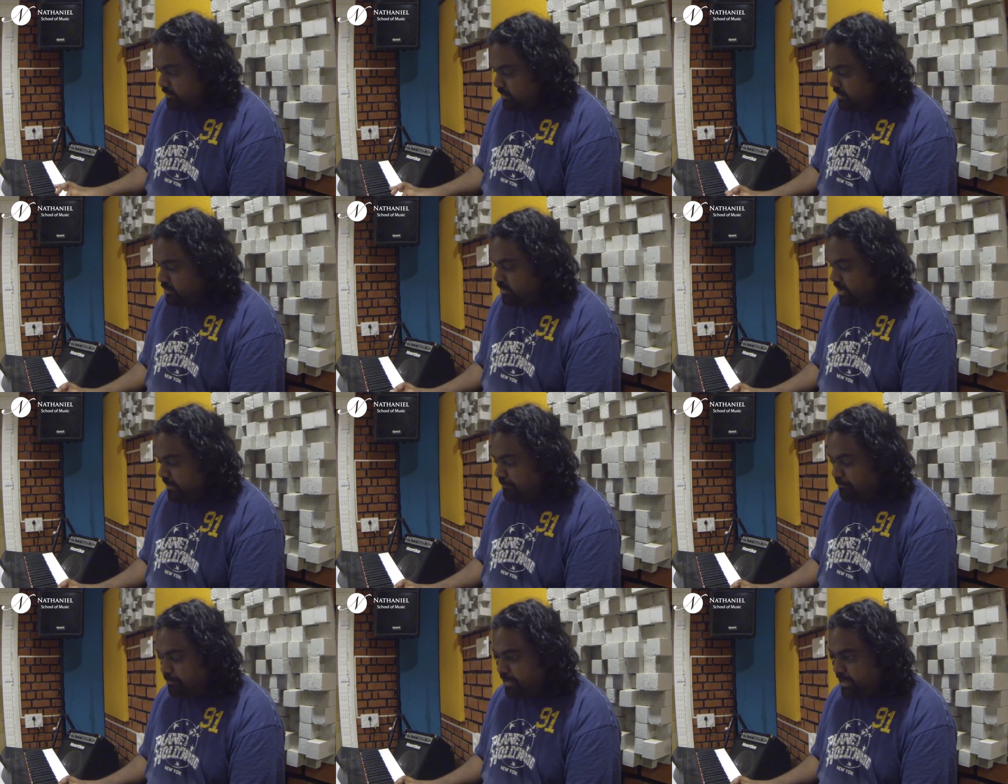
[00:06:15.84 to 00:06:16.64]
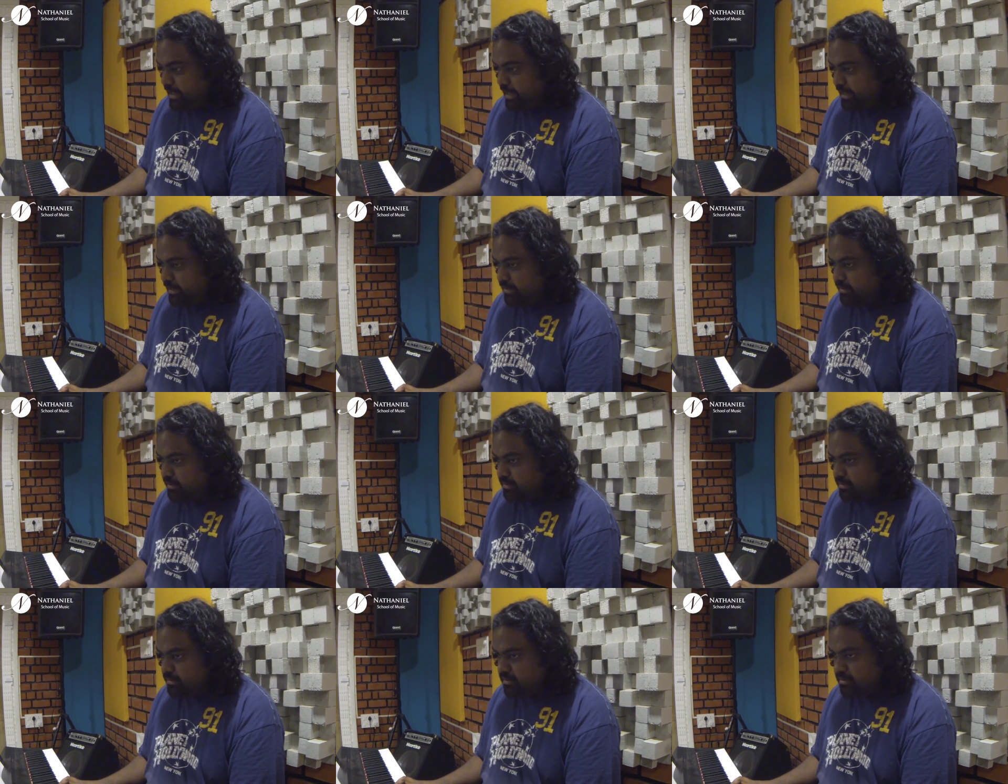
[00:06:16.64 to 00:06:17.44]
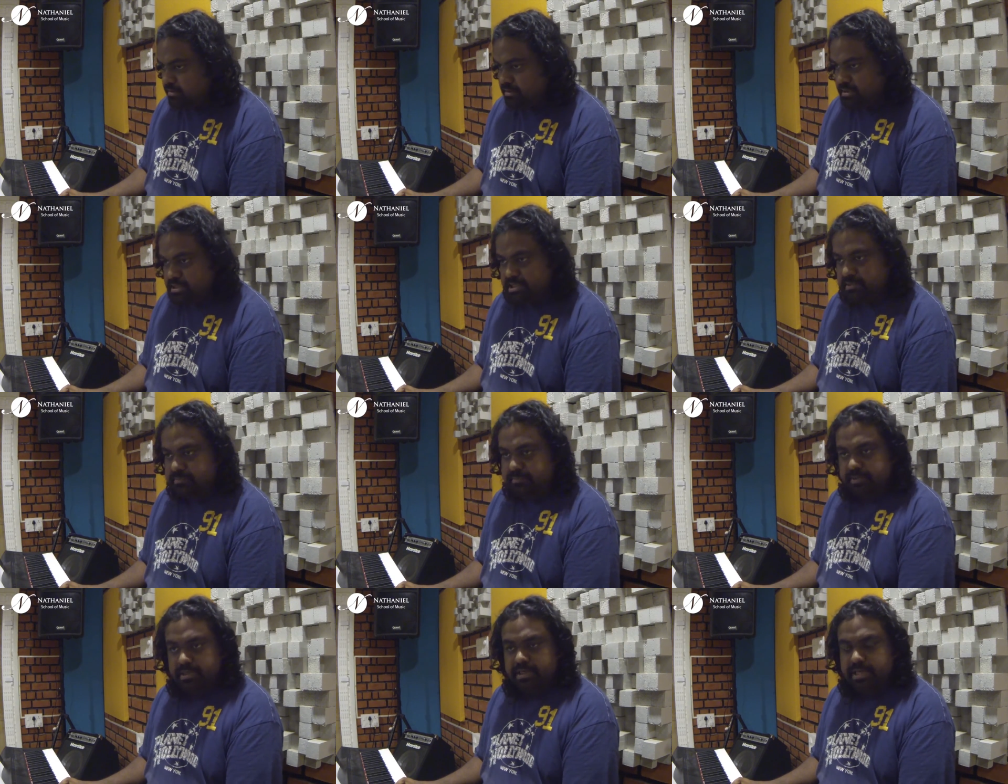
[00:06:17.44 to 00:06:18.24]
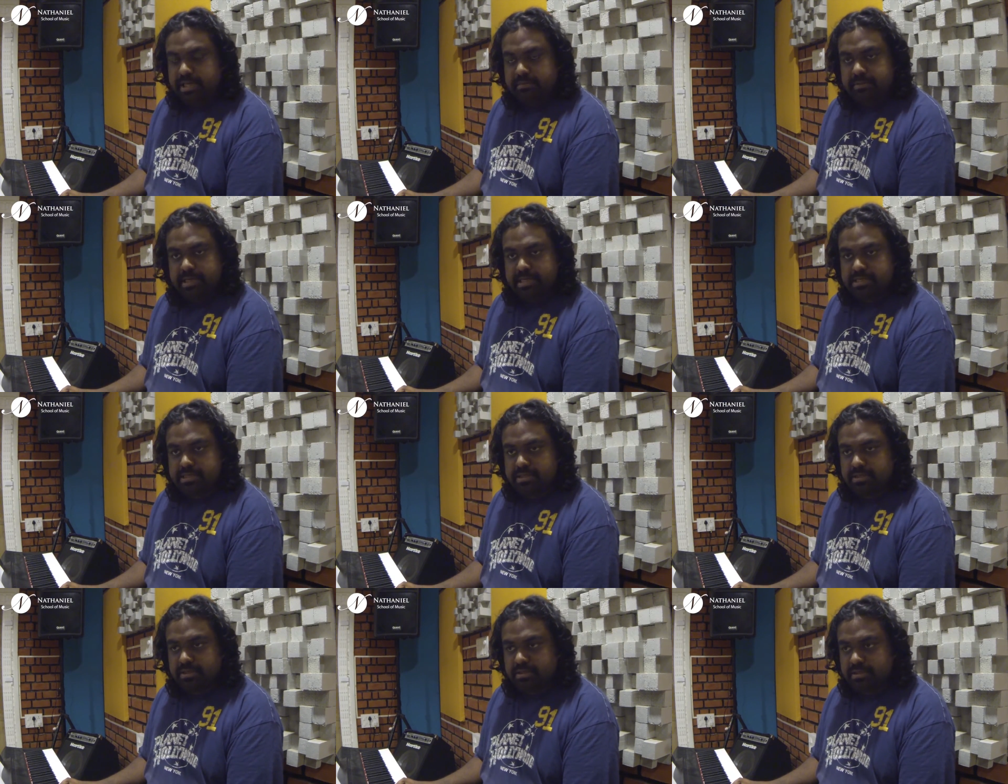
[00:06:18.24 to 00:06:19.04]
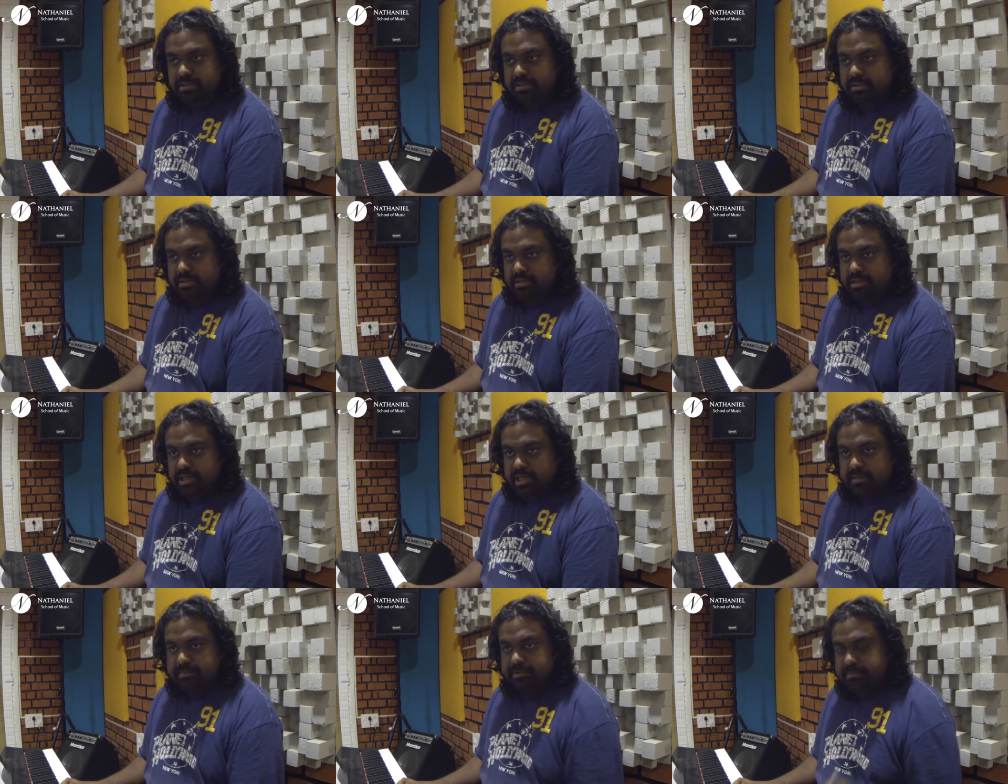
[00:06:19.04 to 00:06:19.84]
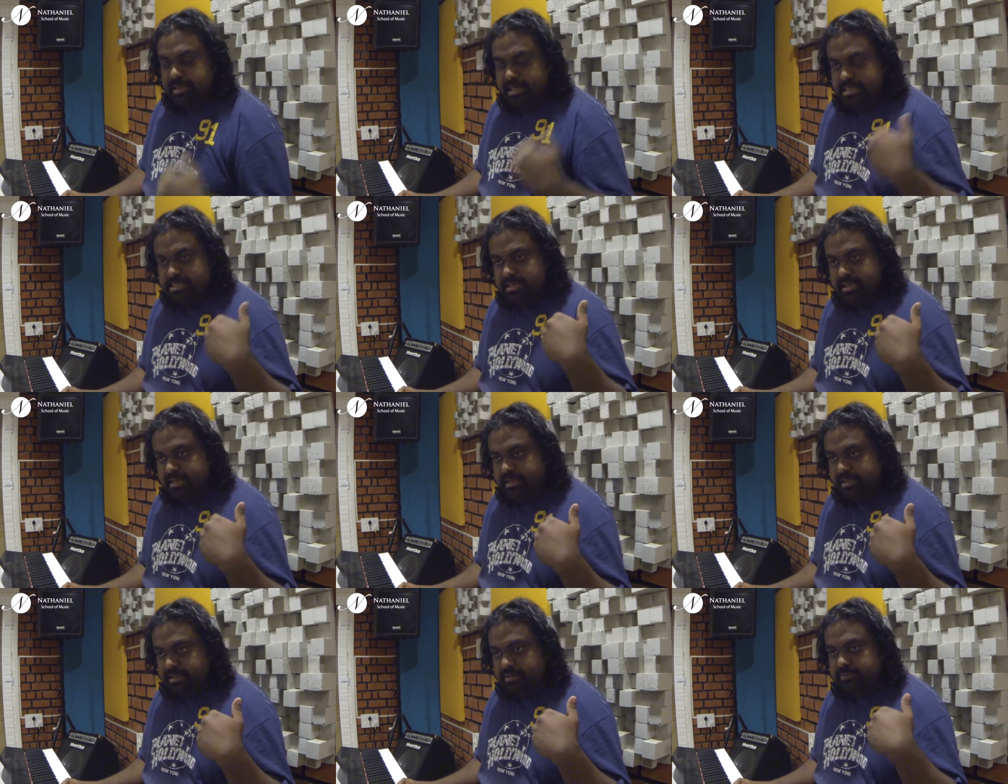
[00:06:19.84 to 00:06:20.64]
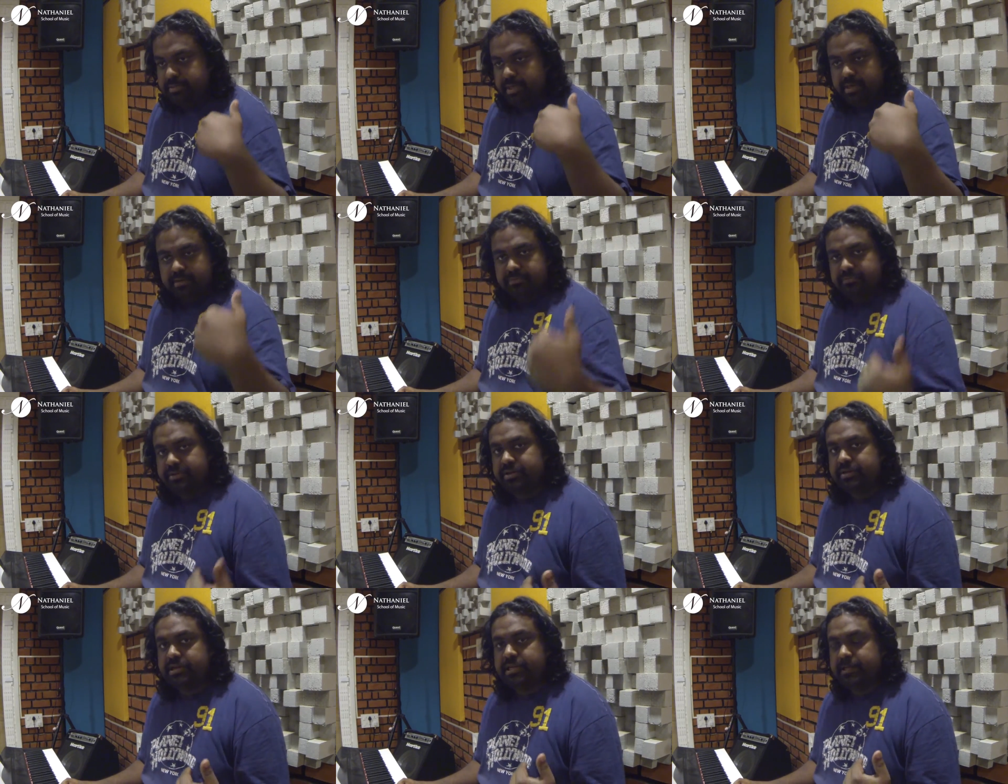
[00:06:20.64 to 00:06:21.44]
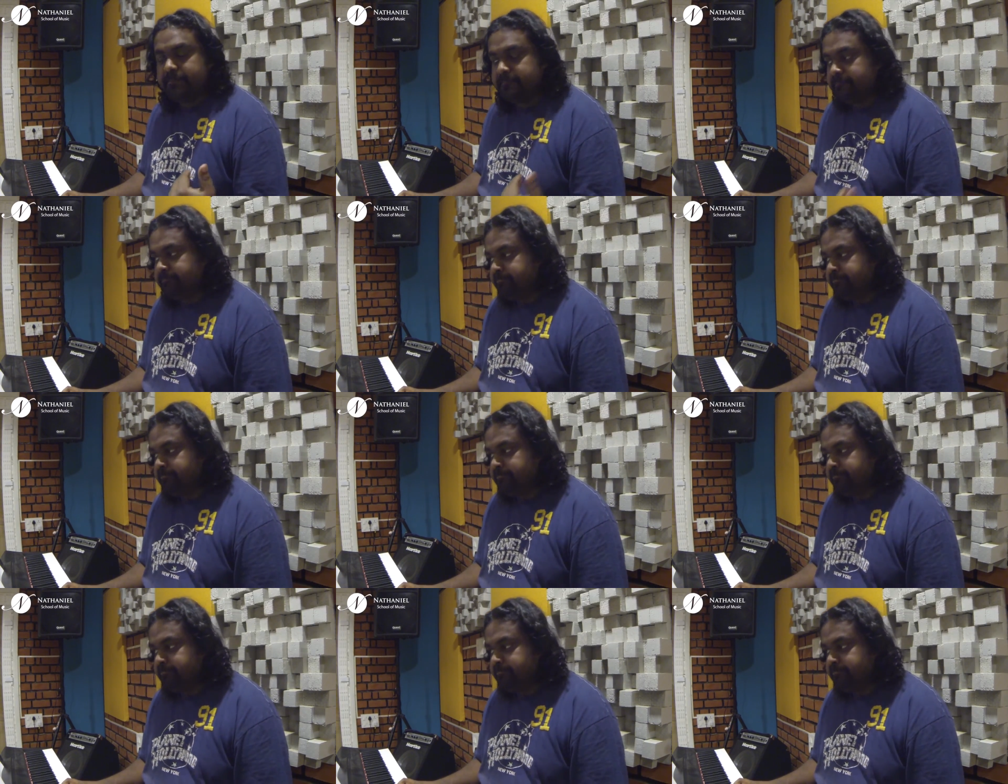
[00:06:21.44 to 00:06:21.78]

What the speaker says: though I'm playing a simple D major chord, I'm imagining it a bit differently.